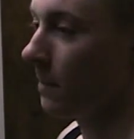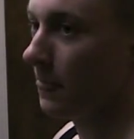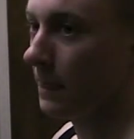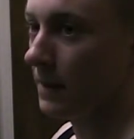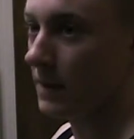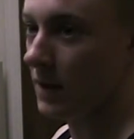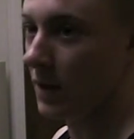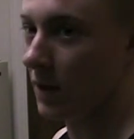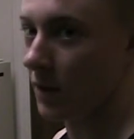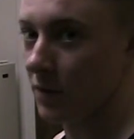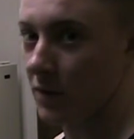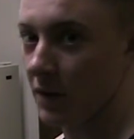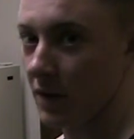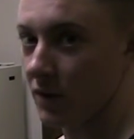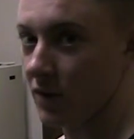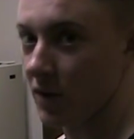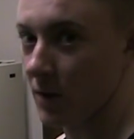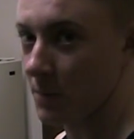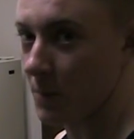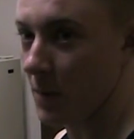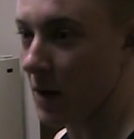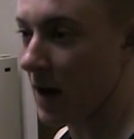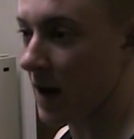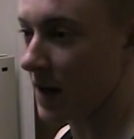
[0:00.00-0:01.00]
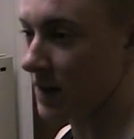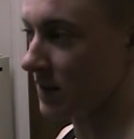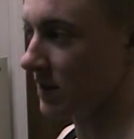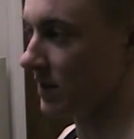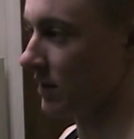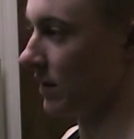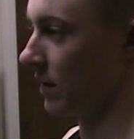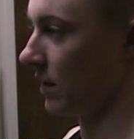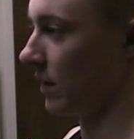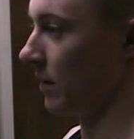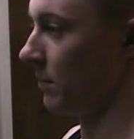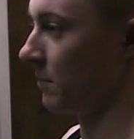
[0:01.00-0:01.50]
You know, things like
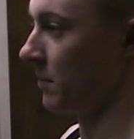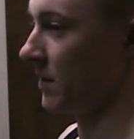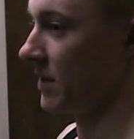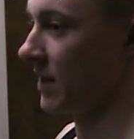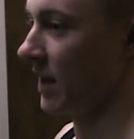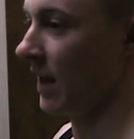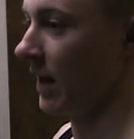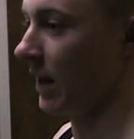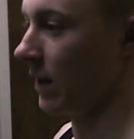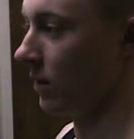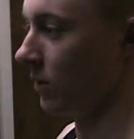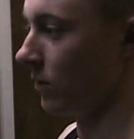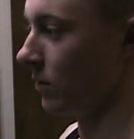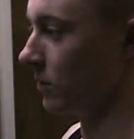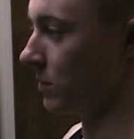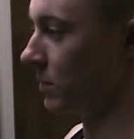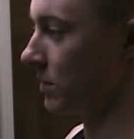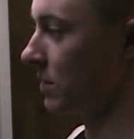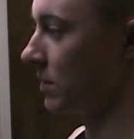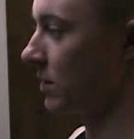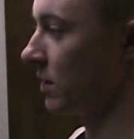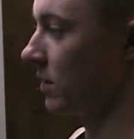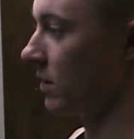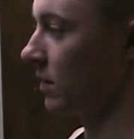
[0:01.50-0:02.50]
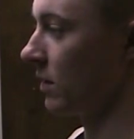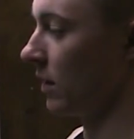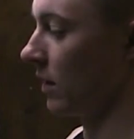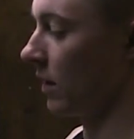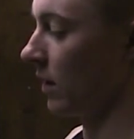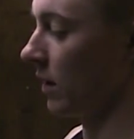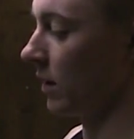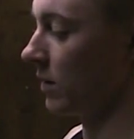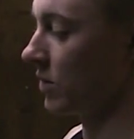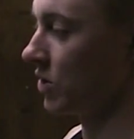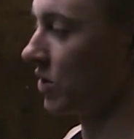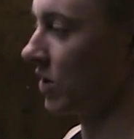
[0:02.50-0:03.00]
pasta, potatoes,
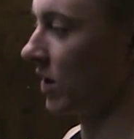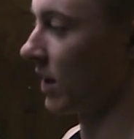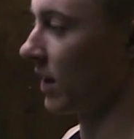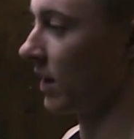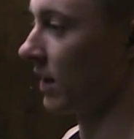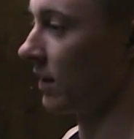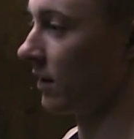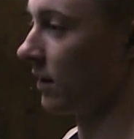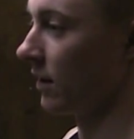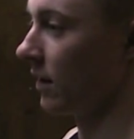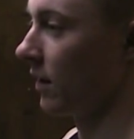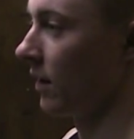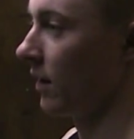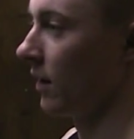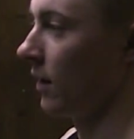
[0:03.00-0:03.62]
chicken,